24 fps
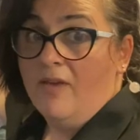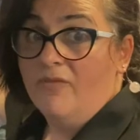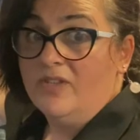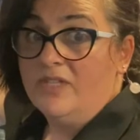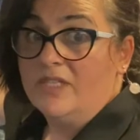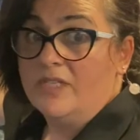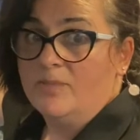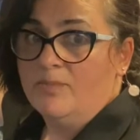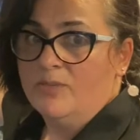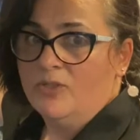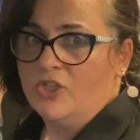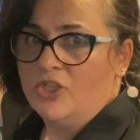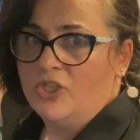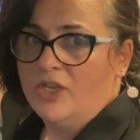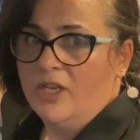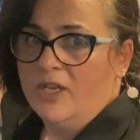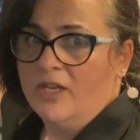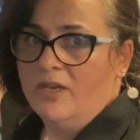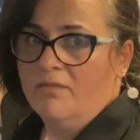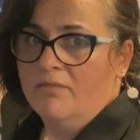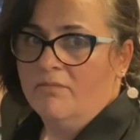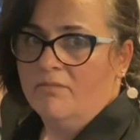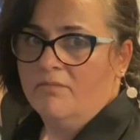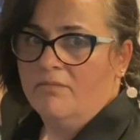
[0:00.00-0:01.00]
this
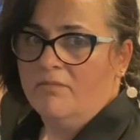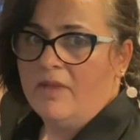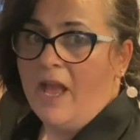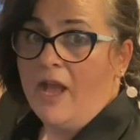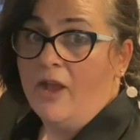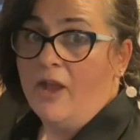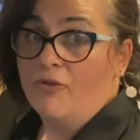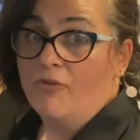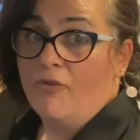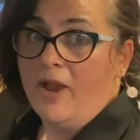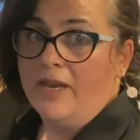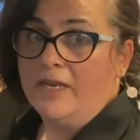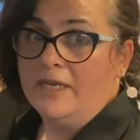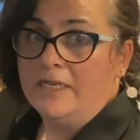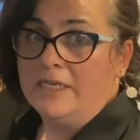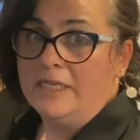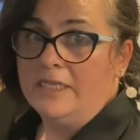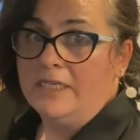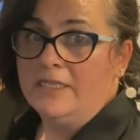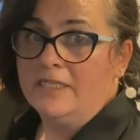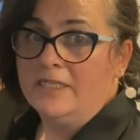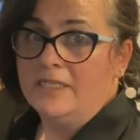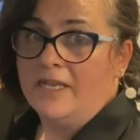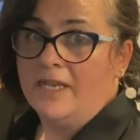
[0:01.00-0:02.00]
machine, how great it
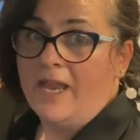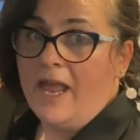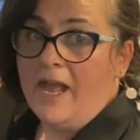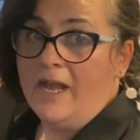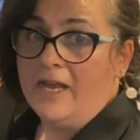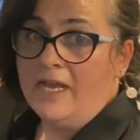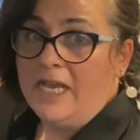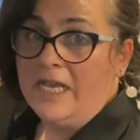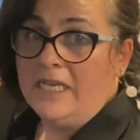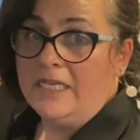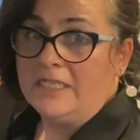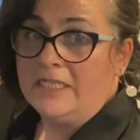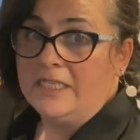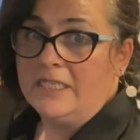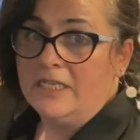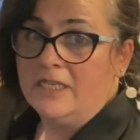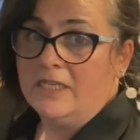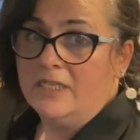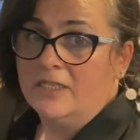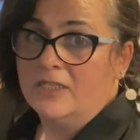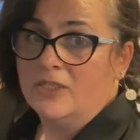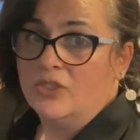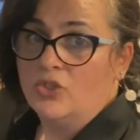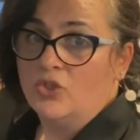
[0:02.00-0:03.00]
is and how easy it
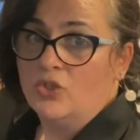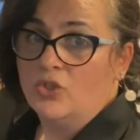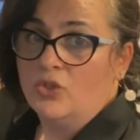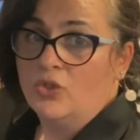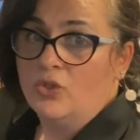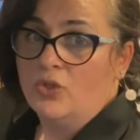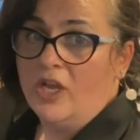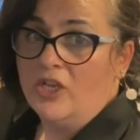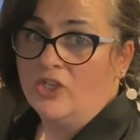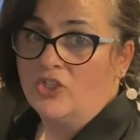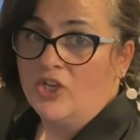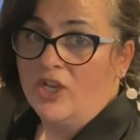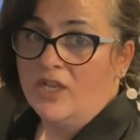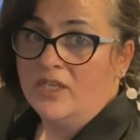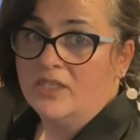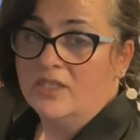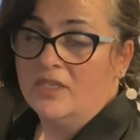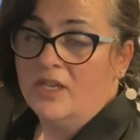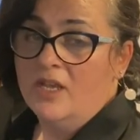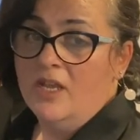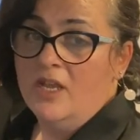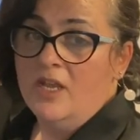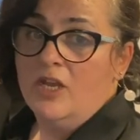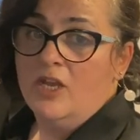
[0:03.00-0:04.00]
is to adjust.
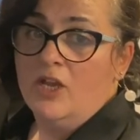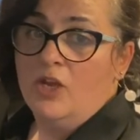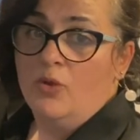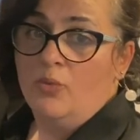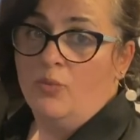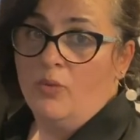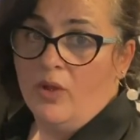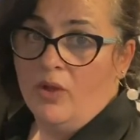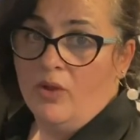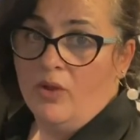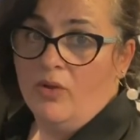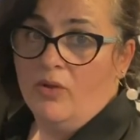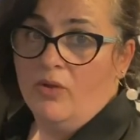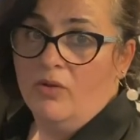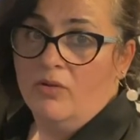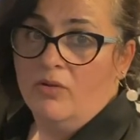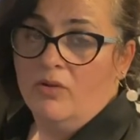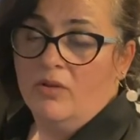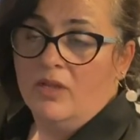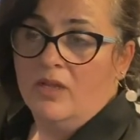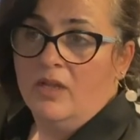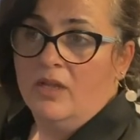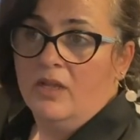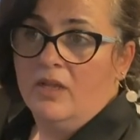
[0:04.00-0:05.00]
Well,
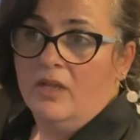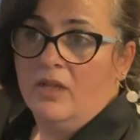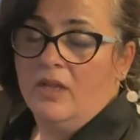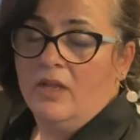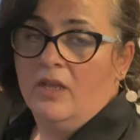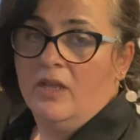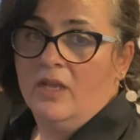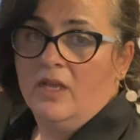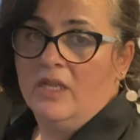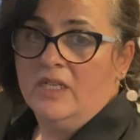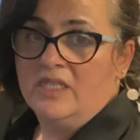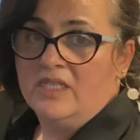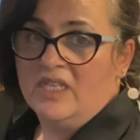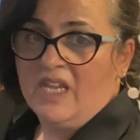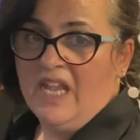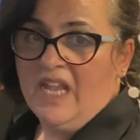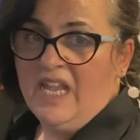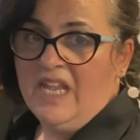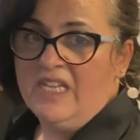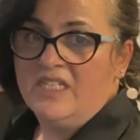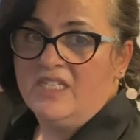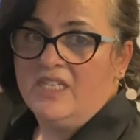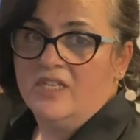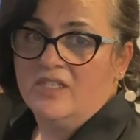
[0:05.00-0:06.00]
it's
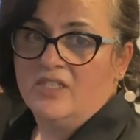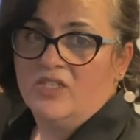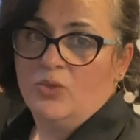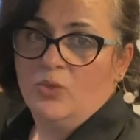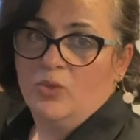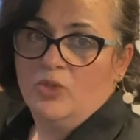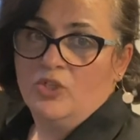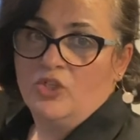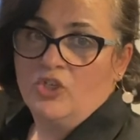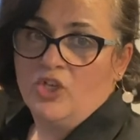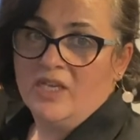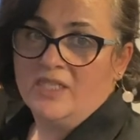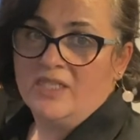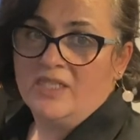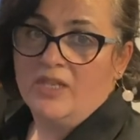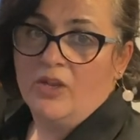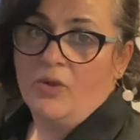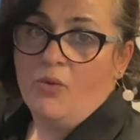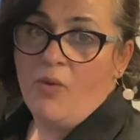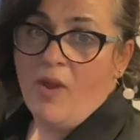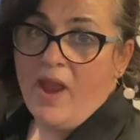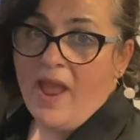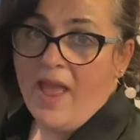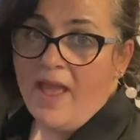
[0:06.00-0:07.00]
easier to adjust the
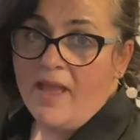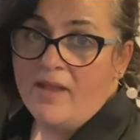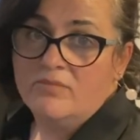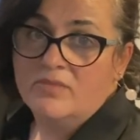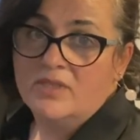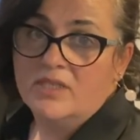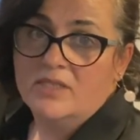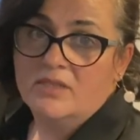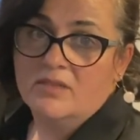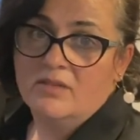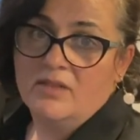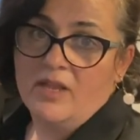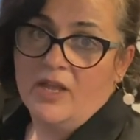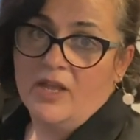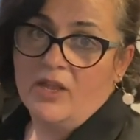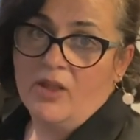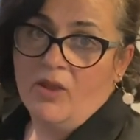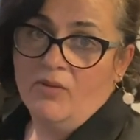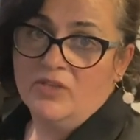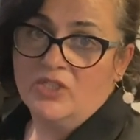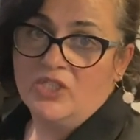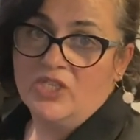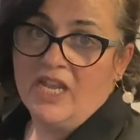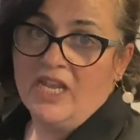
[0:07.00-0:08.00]
grams that
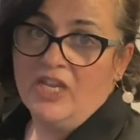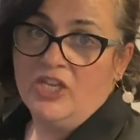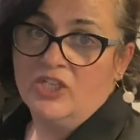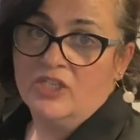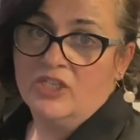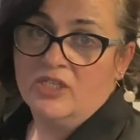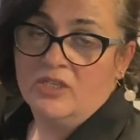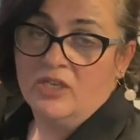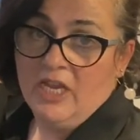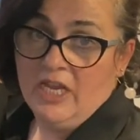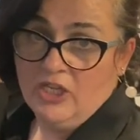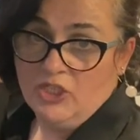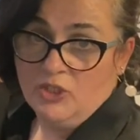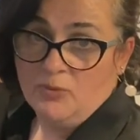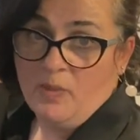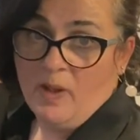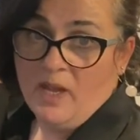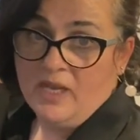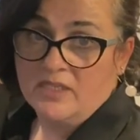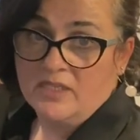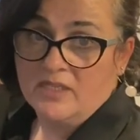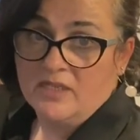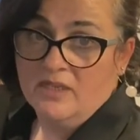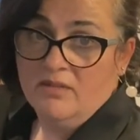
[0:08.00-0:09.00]
go into each
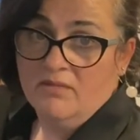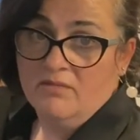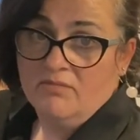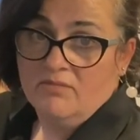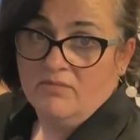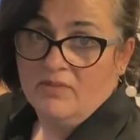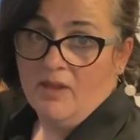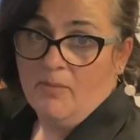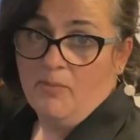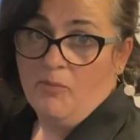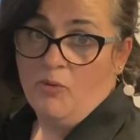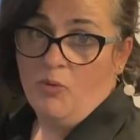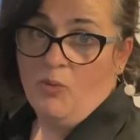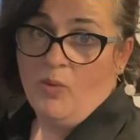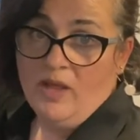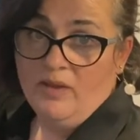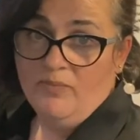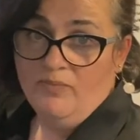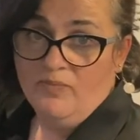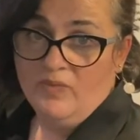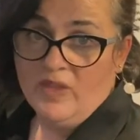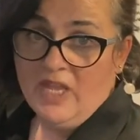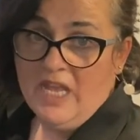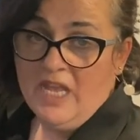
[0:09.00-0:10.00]
basket, number
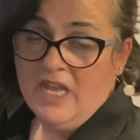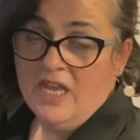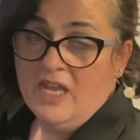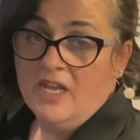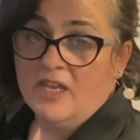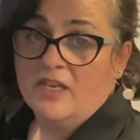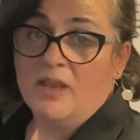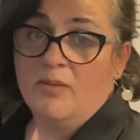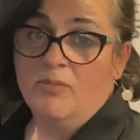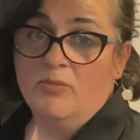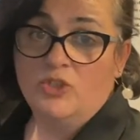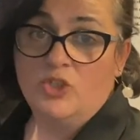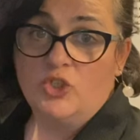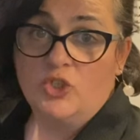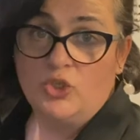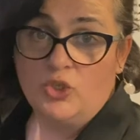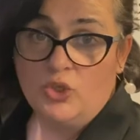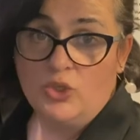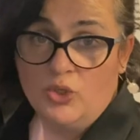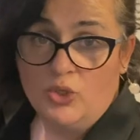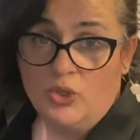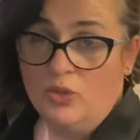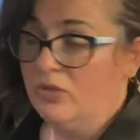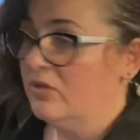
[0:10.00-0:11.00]
1. Number
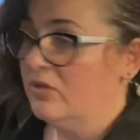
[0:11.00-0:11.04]
2,